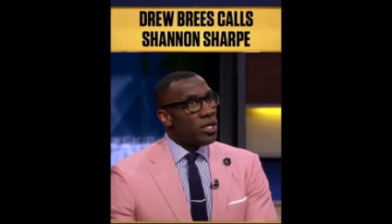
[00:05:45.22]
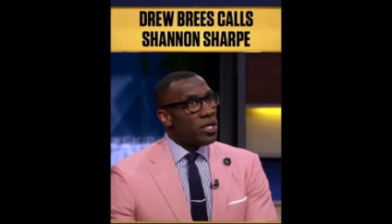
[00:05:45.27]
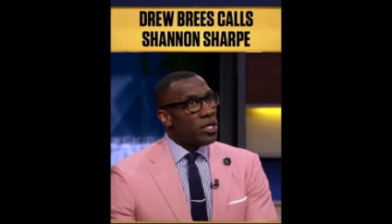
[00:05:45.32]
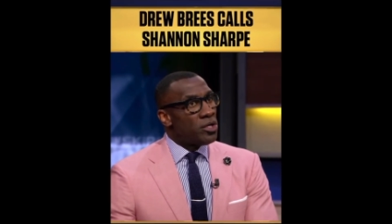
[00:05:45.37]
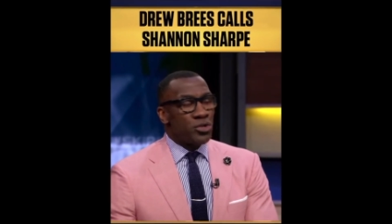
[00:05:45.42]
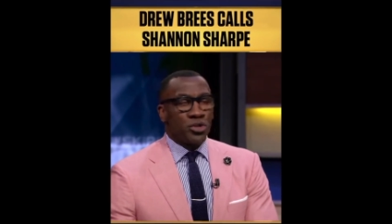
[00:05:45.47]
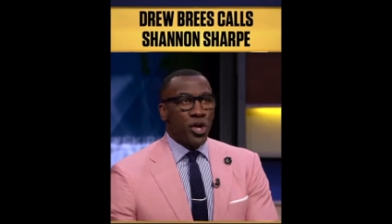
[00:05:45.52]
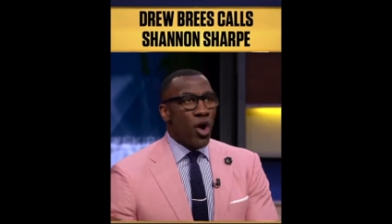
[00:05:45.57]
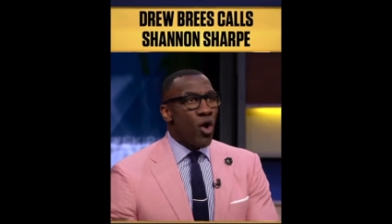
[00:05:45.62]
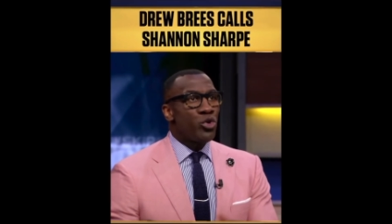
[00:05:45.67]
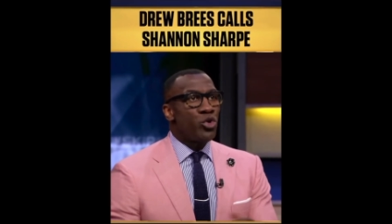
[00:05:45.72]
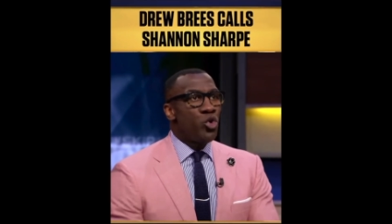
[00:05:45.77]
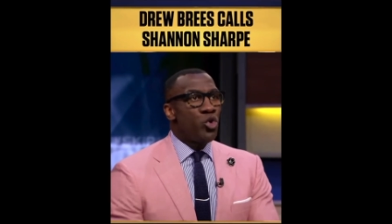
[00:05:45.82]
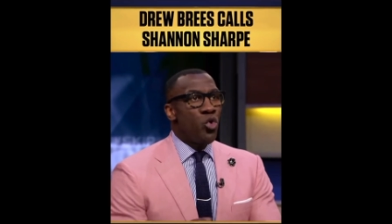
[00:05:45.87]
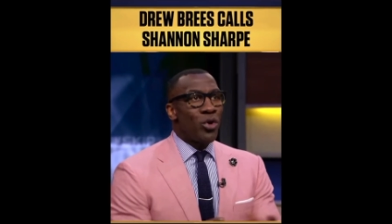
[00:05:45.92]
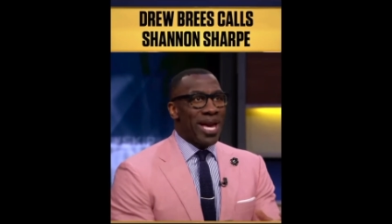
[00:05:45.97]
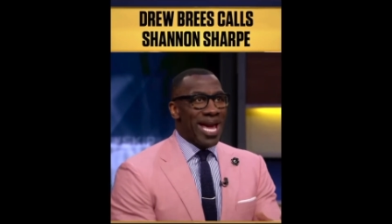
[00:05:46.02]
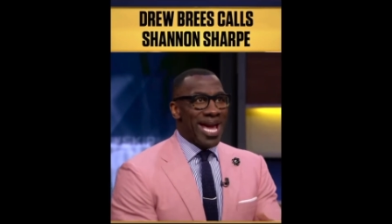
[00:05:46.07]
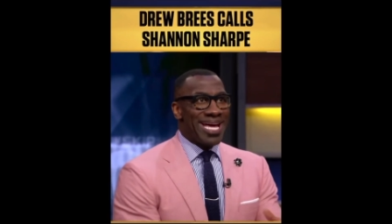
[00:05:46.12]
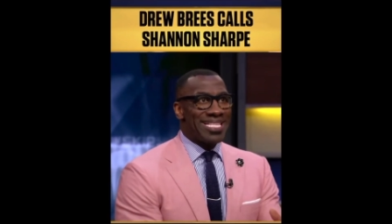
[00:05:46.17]
So
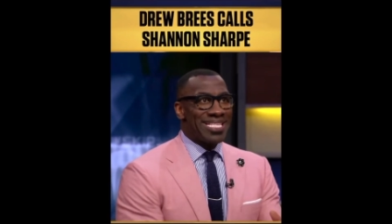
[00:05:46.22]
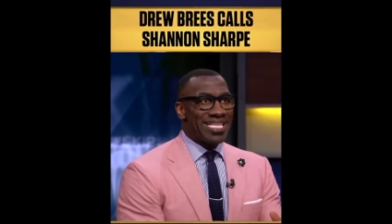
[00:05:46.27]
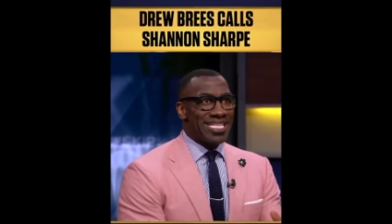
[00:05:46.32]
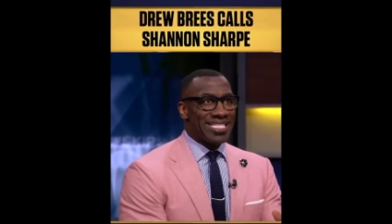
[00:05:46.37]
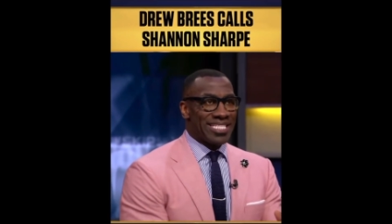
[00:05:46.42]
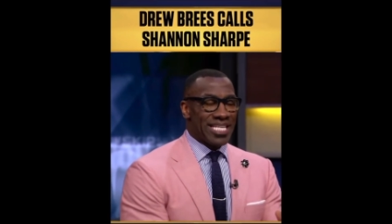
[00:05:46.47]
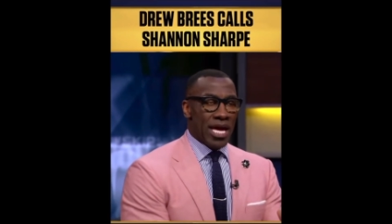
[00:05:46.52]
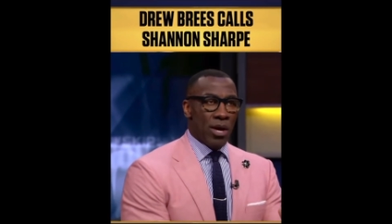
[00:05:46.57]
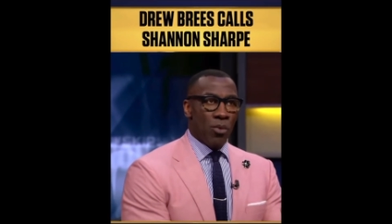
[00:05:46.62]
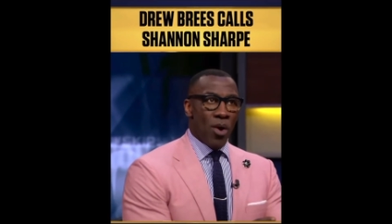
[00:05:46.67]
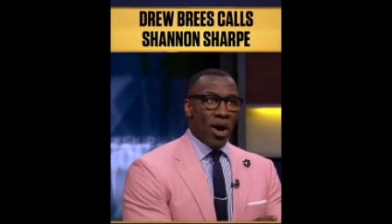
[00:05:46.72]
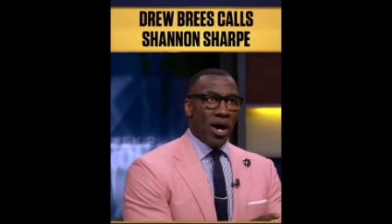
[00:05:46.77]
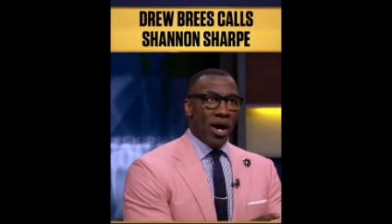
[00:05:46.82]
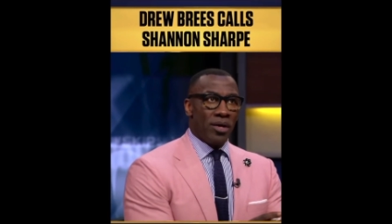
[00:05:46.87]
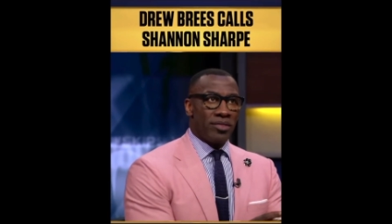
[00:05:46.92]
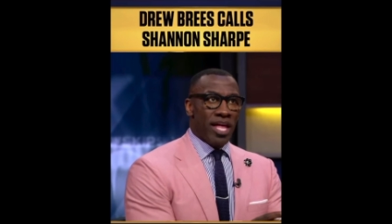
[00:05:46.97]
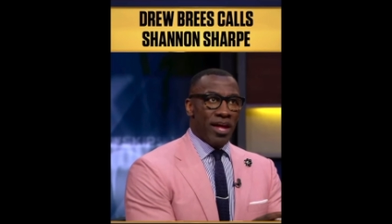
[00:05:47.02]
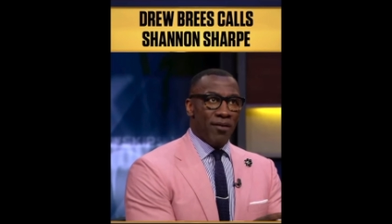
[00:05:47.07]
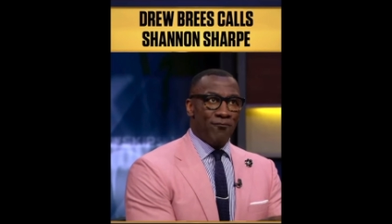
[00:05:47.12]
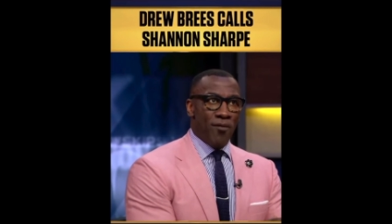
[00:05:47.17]
you can't just say, well,
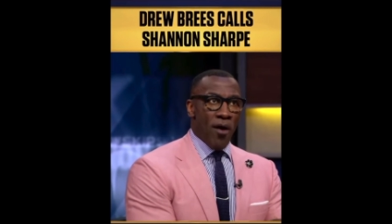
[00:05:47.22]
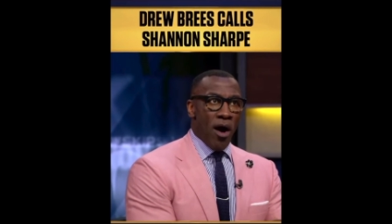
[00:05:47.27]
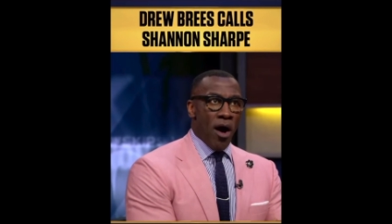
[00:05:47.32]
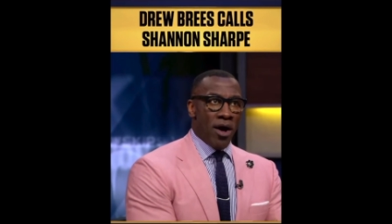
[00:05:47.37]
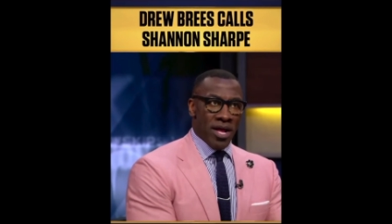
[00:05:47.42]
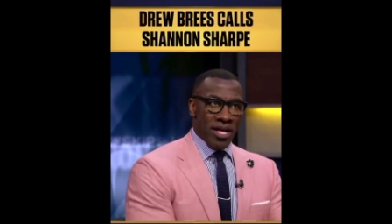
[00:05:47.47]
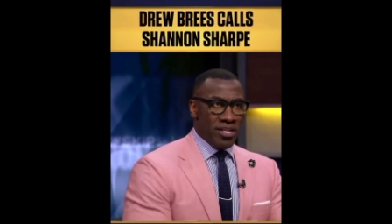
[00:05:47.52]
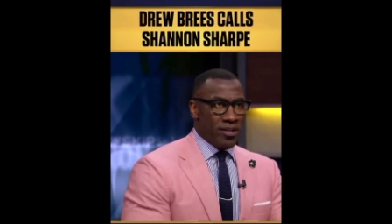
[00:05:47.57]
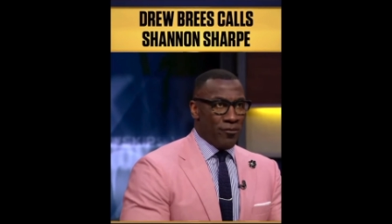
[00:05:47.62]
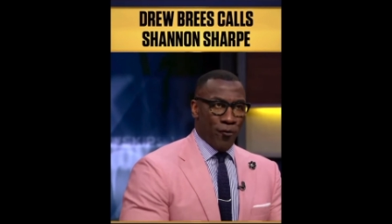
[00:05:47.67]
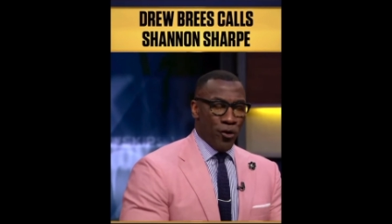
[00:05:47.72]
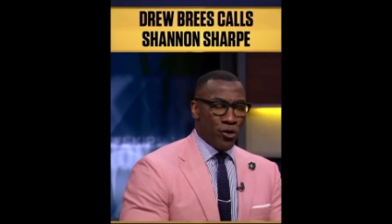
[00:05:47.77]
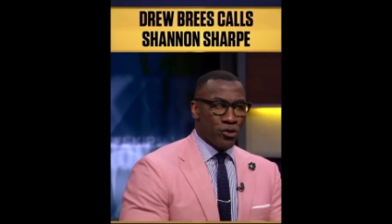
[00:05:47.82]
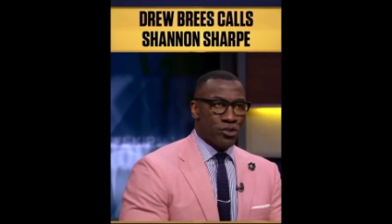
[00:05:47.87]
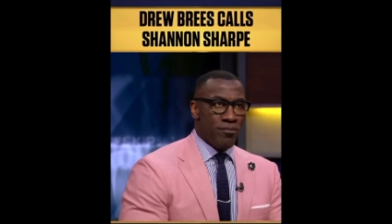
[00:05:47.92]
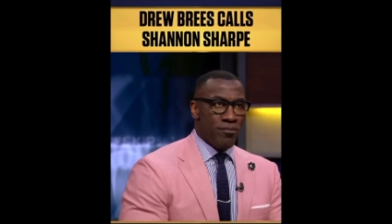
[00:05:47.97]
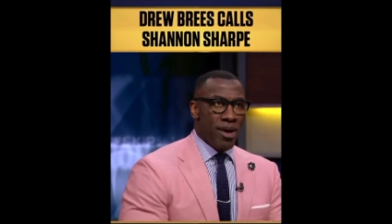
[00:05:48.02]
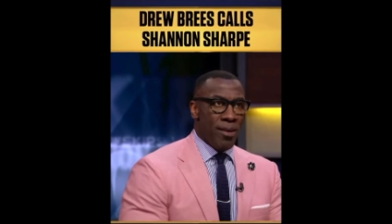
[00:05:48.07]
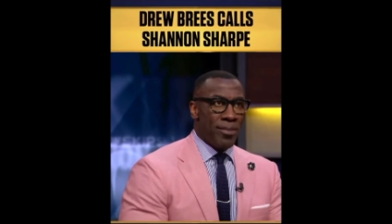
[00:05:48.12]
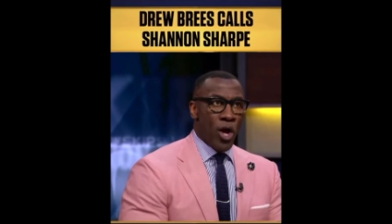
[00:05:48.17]
they fought and the
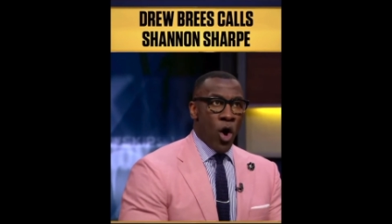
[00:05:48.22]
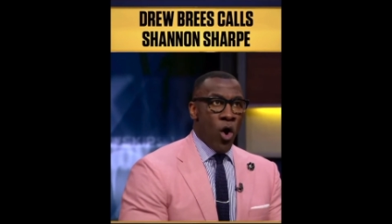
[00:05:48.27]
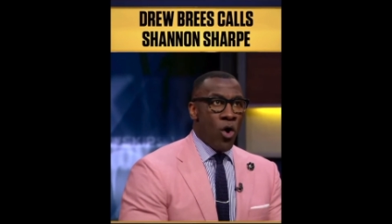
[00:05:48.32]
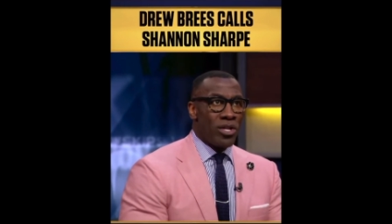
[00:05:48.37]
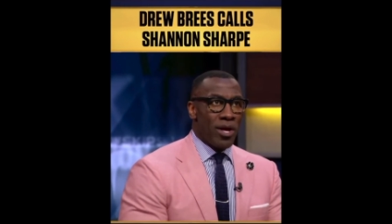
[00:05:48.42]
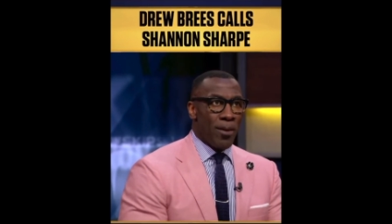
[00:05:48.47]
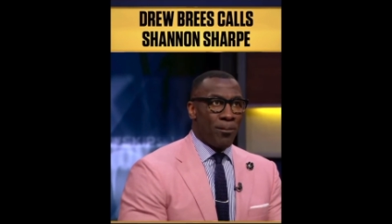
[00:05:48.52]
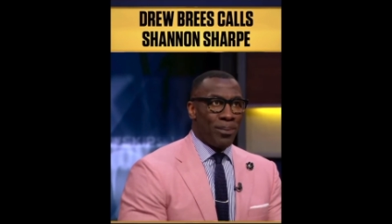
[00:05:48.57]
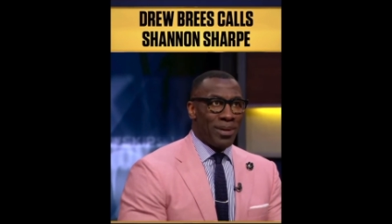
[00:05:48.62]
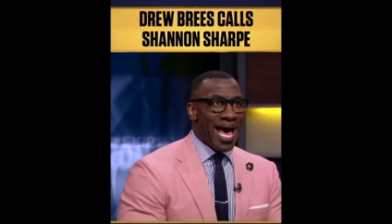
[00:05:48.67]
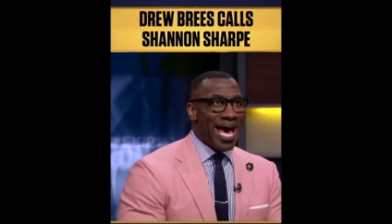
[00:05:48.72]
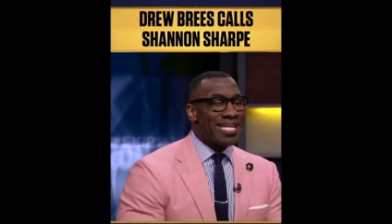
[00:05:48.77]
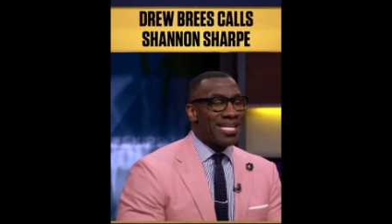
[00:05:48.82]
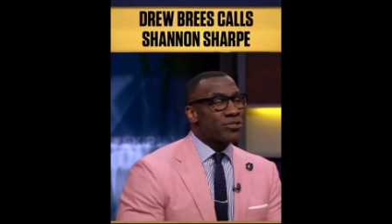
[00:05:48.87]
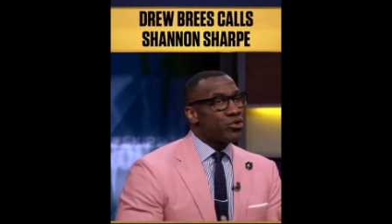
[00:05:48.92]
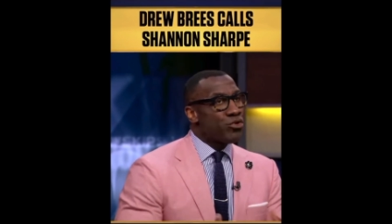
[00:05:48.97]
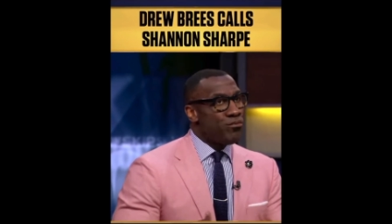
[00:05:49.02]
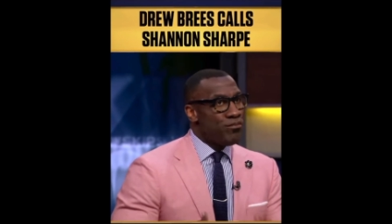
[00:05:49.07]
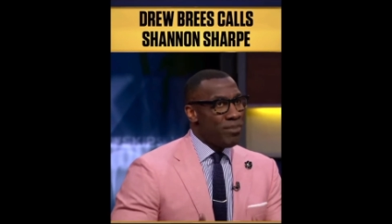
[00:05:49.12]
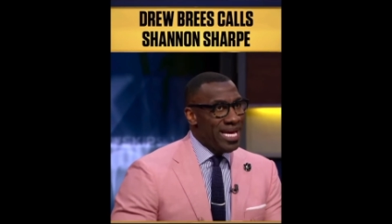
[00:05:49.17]
First Amendment only applies
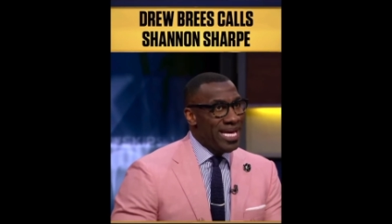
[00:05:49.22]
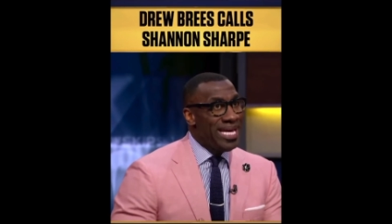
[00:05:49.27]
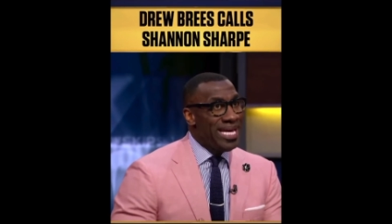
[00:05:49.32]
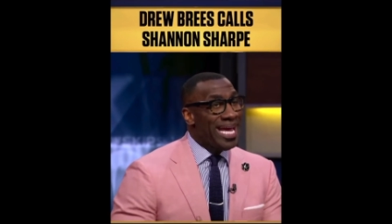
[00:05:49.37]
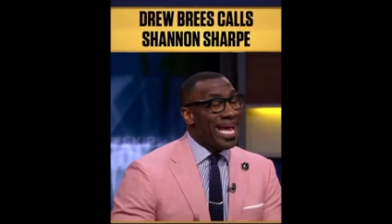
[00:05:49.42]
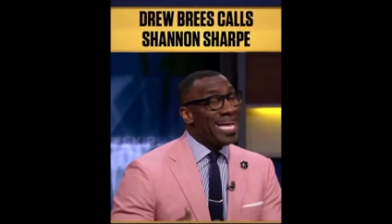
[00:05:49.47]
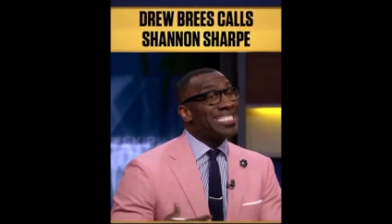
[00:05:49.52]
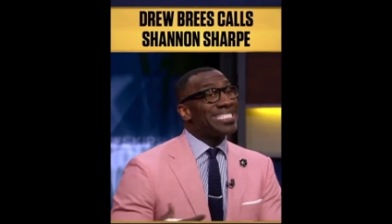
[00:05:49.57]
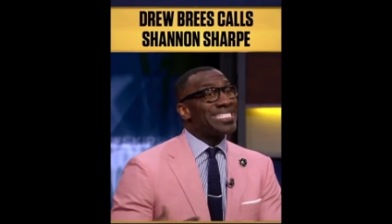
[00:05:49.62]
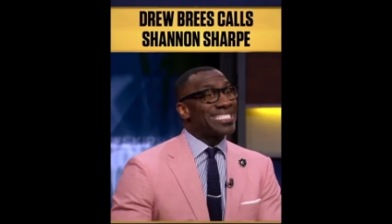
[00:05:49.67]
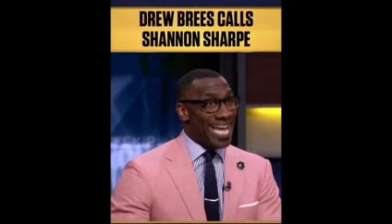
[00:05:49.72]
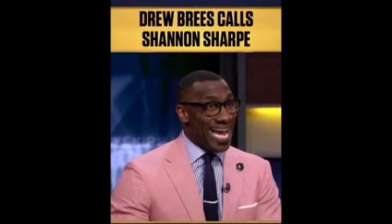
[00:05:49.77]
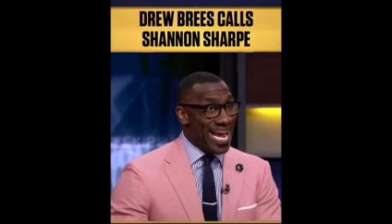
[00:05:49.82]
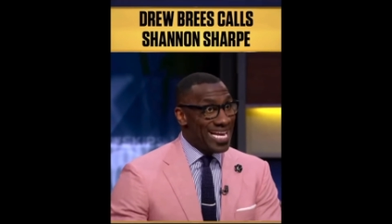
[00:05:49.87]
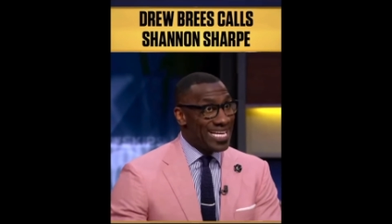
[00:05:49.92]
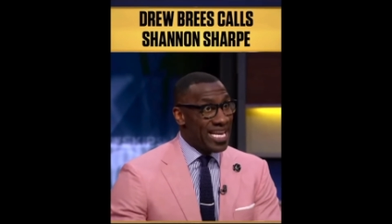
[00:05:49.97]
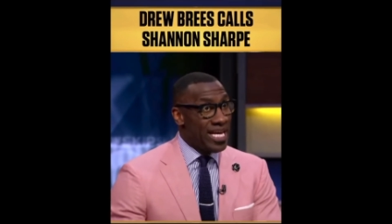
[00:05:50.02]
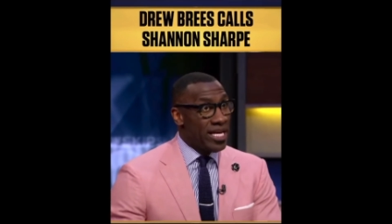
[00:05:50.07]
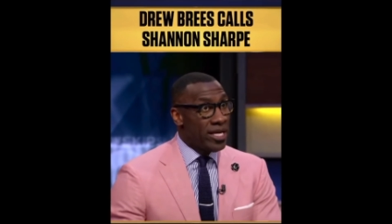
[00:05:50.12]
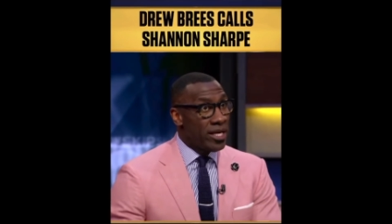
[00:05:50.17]
to me and
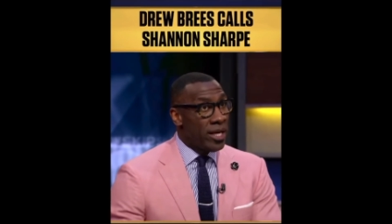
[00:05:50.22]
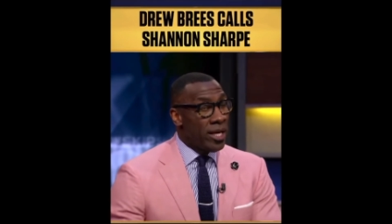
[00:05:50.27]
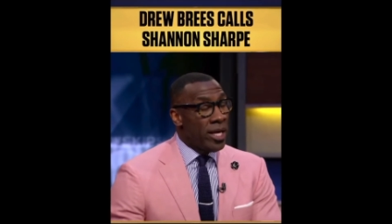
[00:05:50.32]
standing.